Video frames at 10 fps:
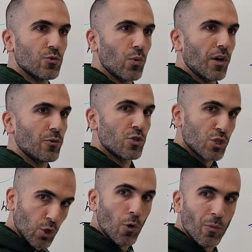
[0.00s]
you want to
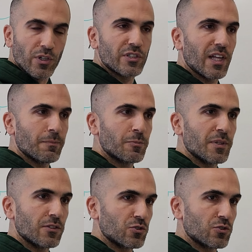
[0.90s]
show more steps because